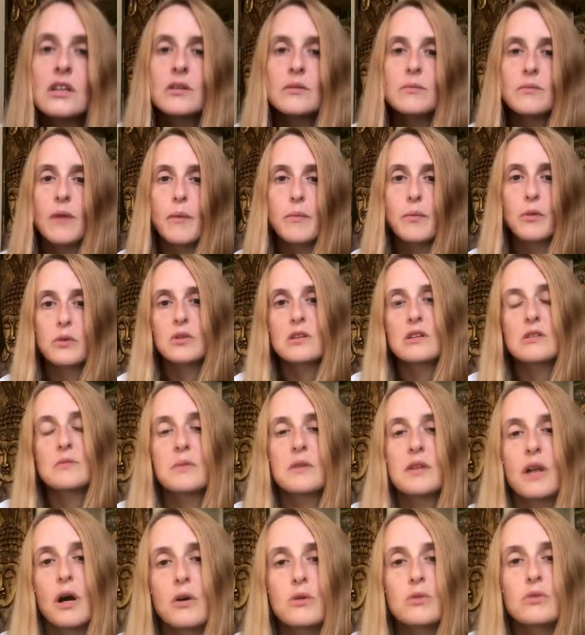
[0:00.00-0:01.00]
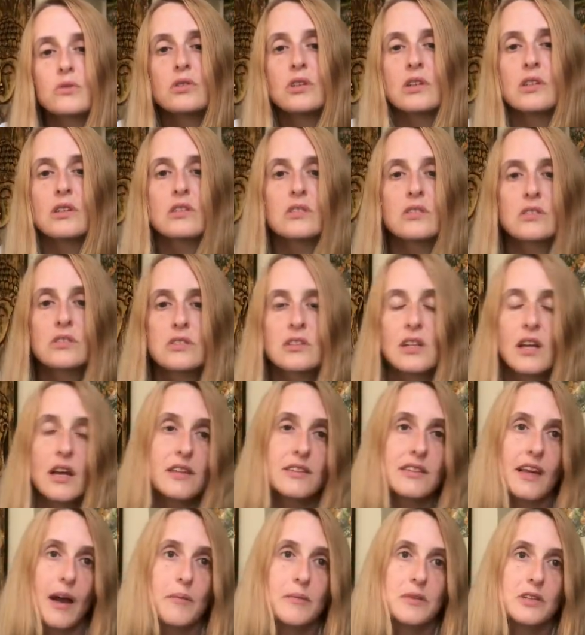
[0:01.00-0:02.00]
My body's been altered, the
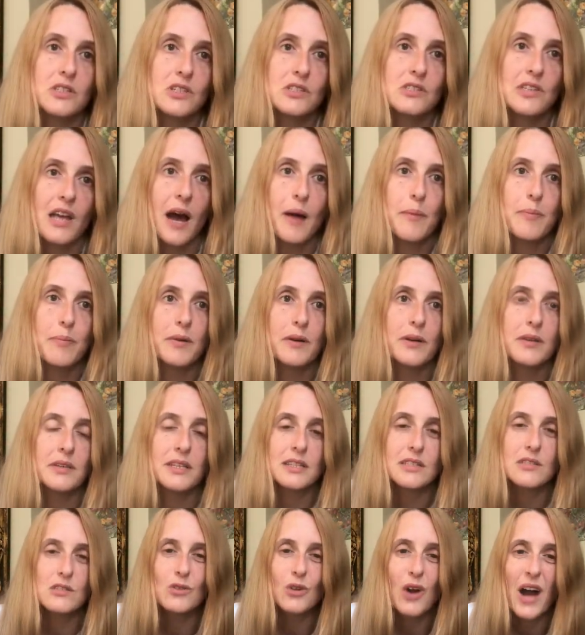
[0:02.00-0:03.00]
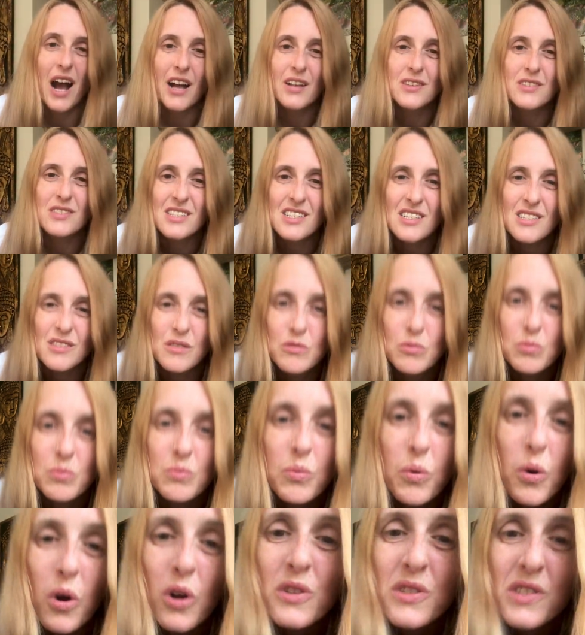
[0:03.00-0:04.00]
damage has happened. It's not as it
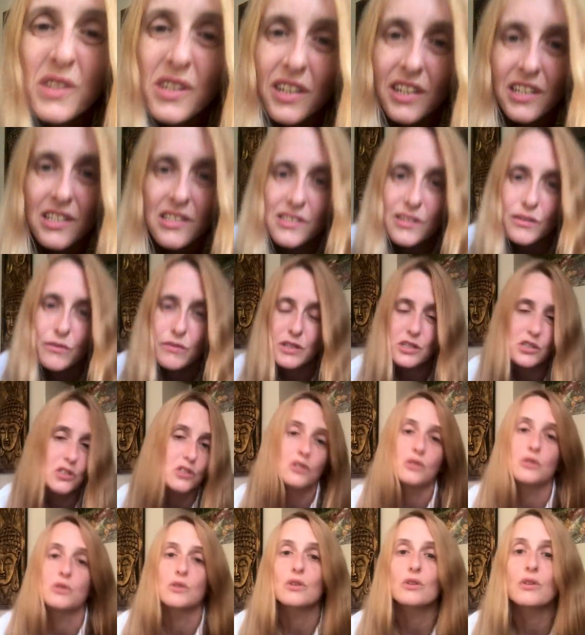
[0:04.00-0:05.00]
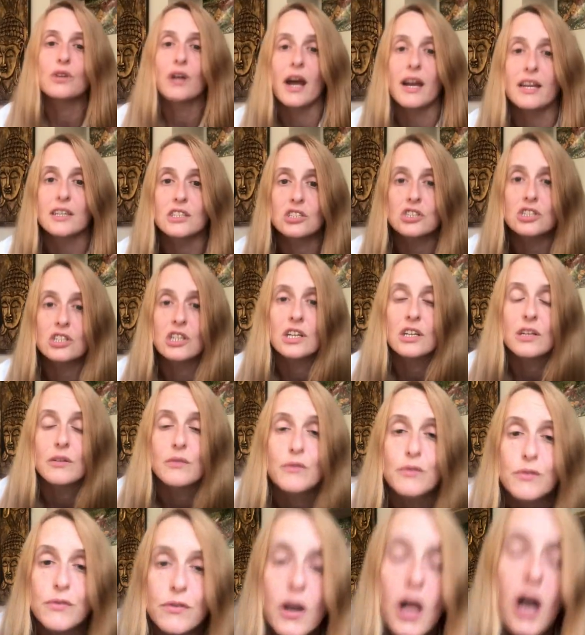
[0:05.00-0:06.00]
was in its original creation
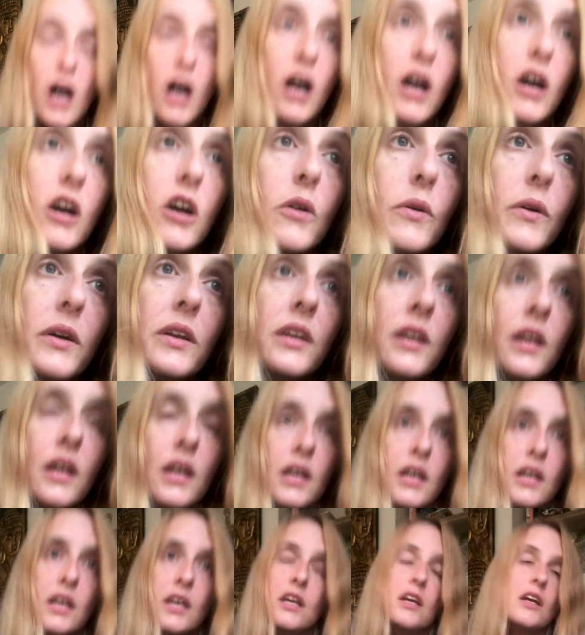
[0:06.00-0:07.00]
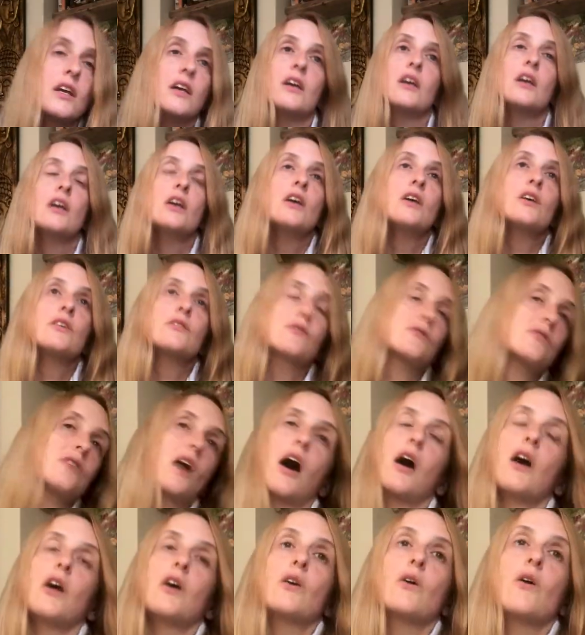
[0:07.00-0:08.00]
and flow. And
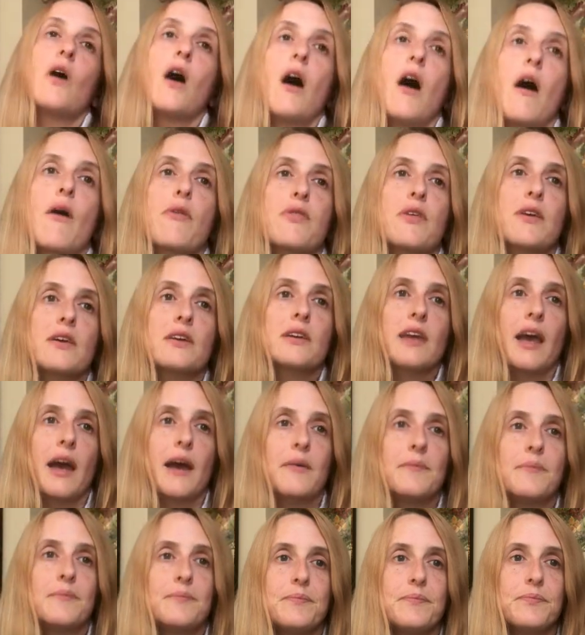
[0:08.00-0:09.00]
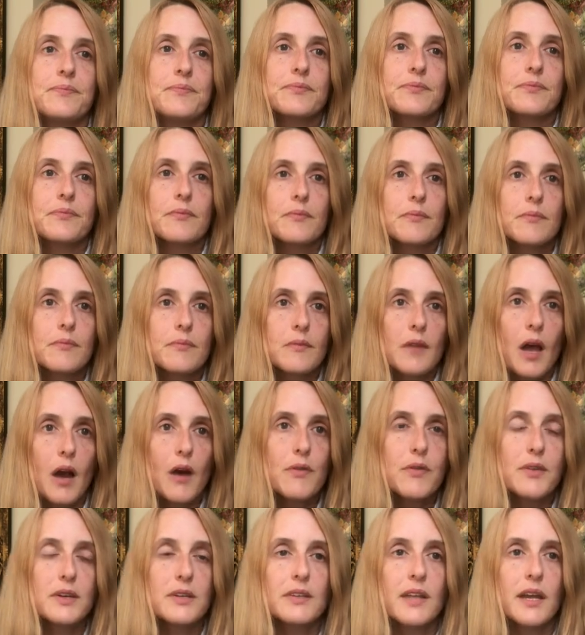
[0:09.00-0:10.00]
so I think
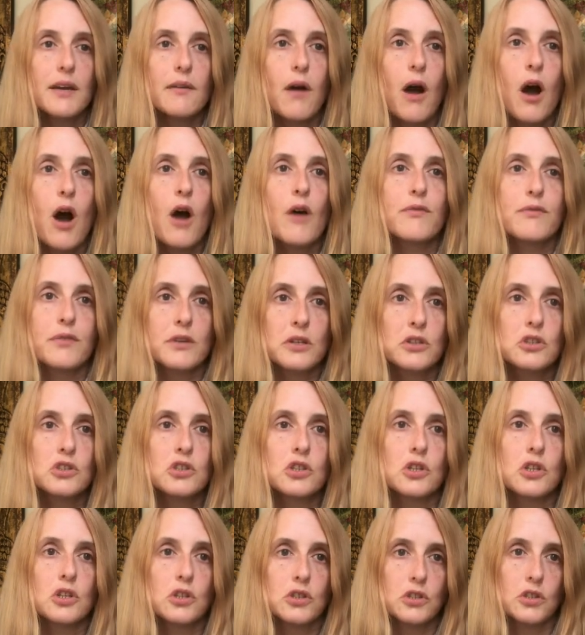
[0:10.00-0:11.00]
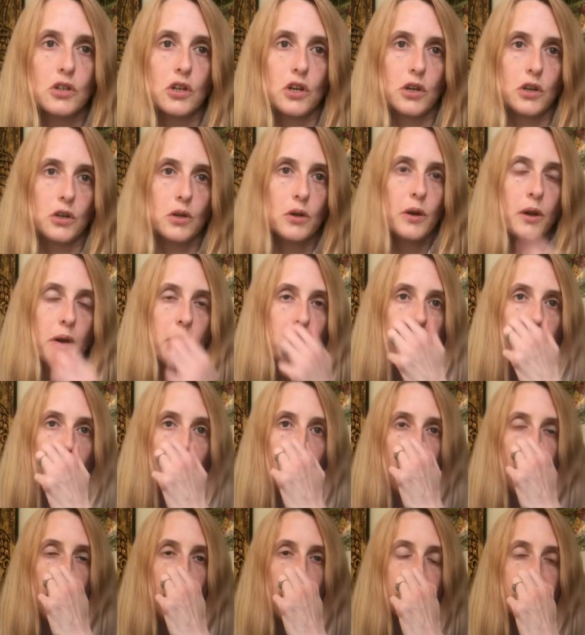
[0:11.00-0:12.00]
there are things you can do,
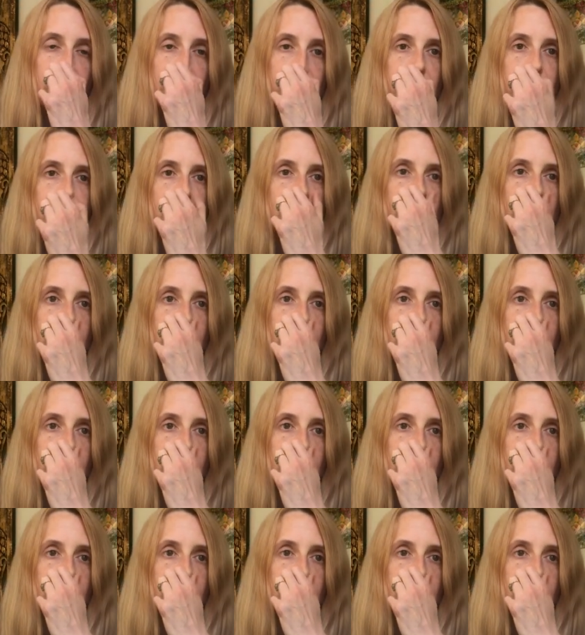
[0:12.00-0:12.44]
and